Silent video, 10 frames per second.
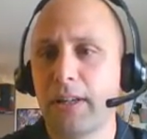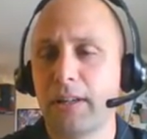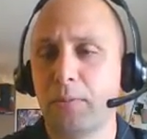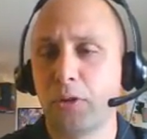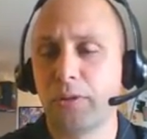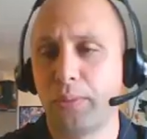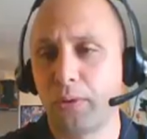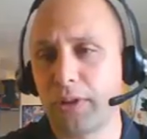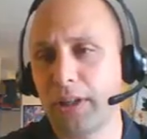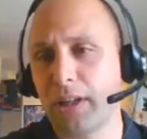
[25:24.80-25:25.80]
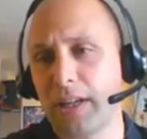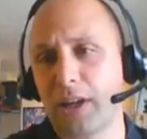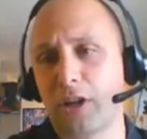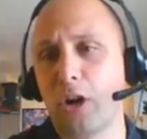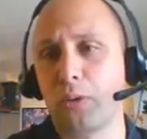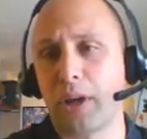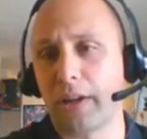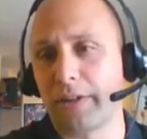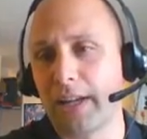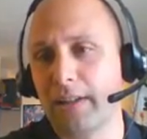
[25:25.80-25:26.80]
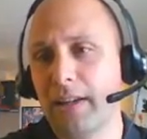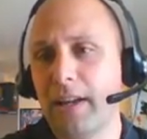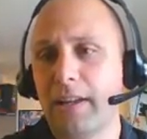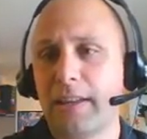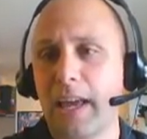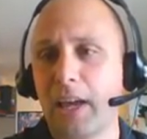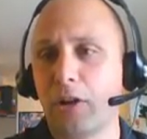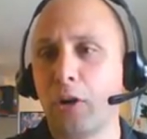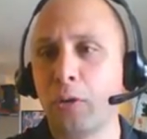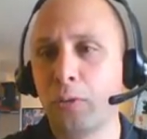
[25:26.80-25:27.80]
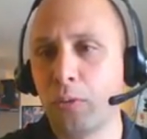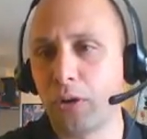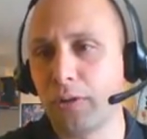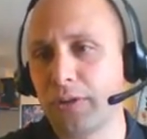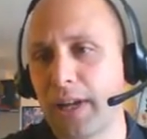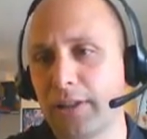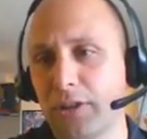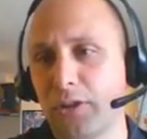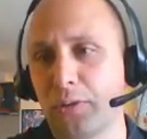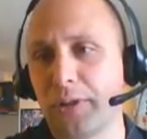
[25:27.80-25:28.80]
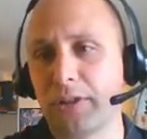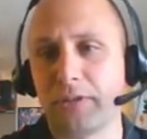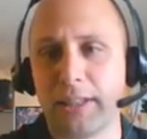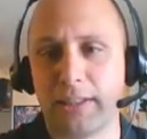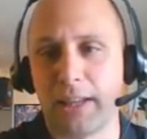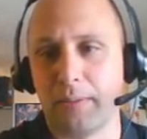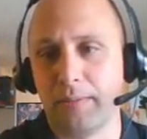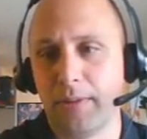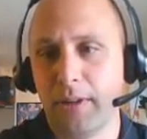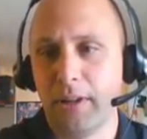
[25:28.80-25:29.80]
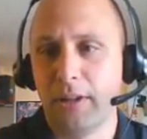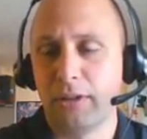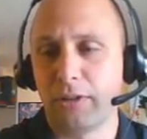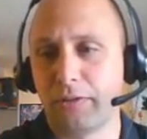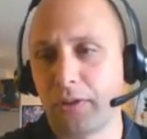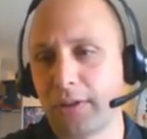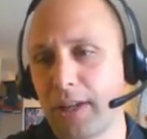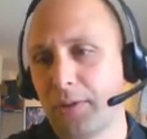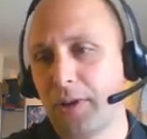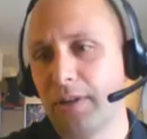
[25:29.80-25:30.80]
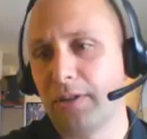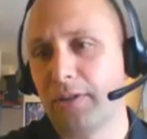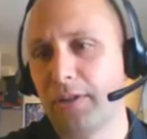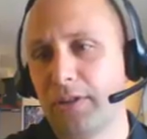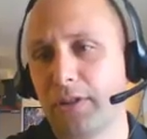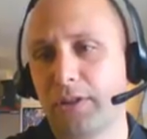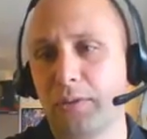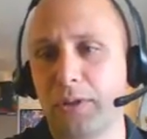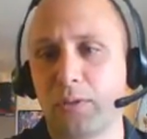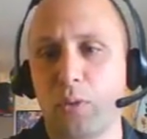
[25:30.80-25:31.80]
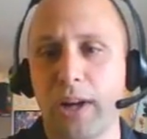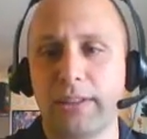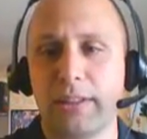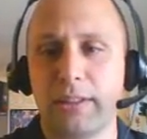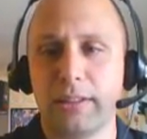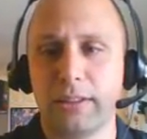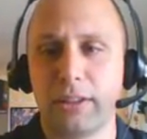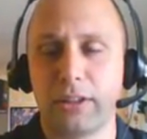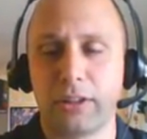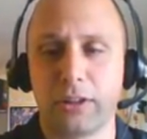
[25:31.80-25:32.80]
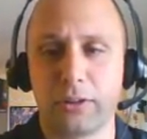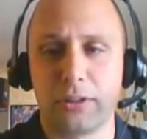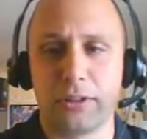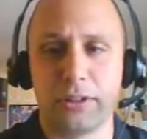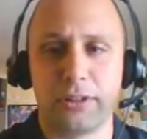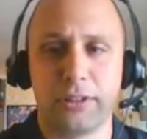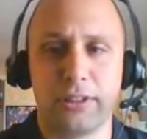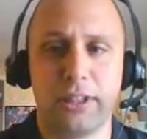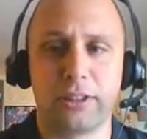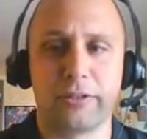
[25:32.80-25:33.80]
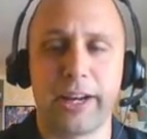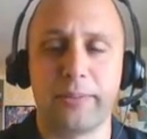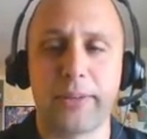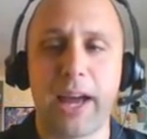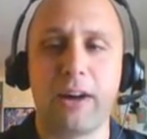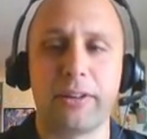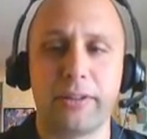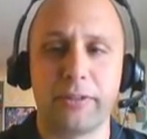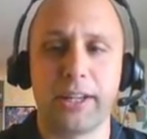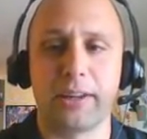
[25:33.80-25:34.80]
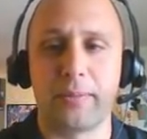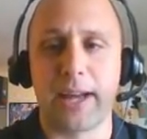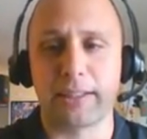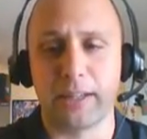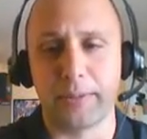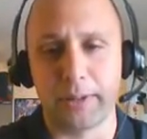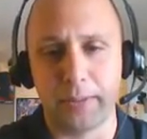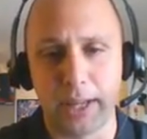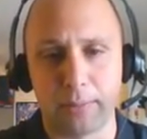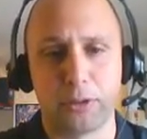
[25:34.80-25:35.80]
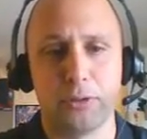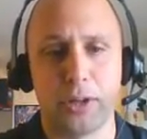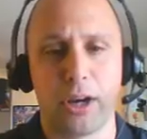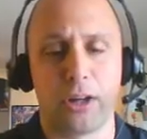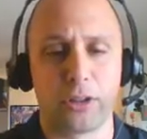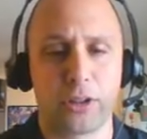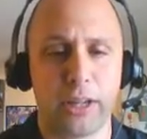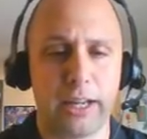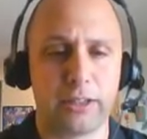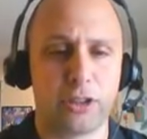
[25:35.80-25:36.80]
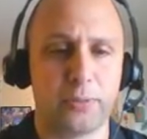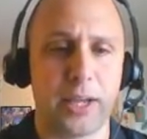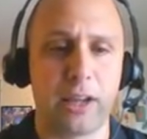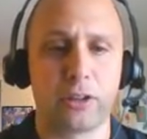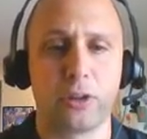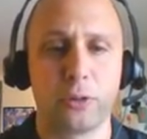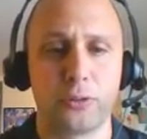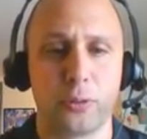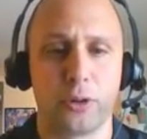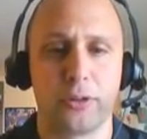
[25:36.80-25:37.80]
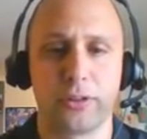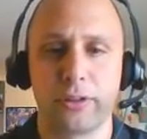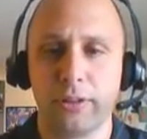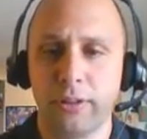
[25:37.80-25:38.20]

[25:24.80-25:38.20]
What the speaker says: most importantly, encoding. Right, they encode words as the story is read to them. So, for example, here the students watching, the teacher write them down and reading it back to them, and they're being able to, encode the words,